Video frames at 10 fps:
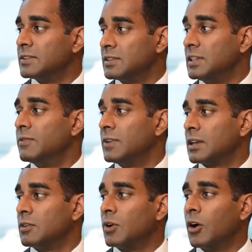a
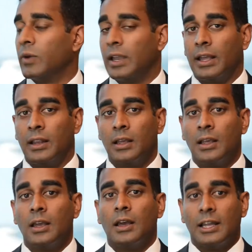significant role in
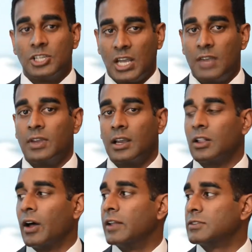achieving a
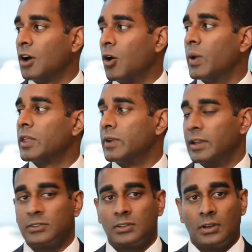client's goal, whether it
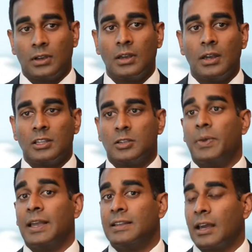is to
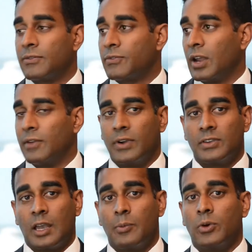be debt free, for
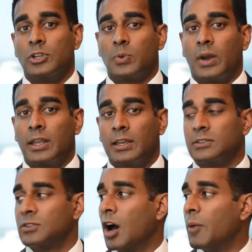example, in 20
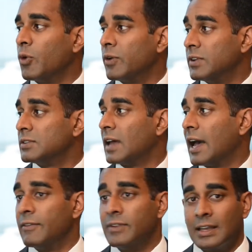years time, or if it is to
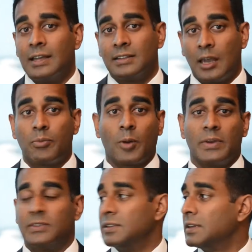have 10
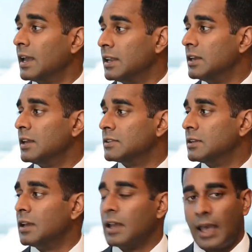properties in 10 years
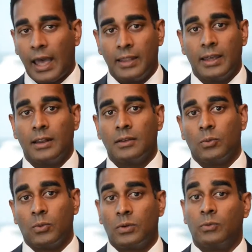and then
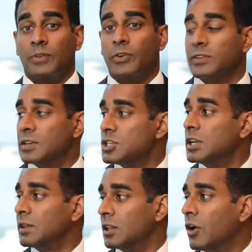reverse
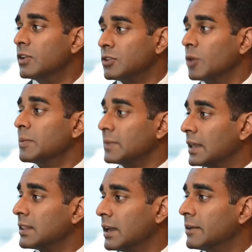engineering the loans to help them
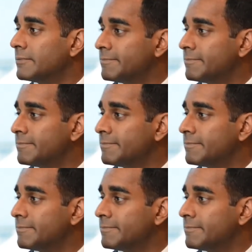get there.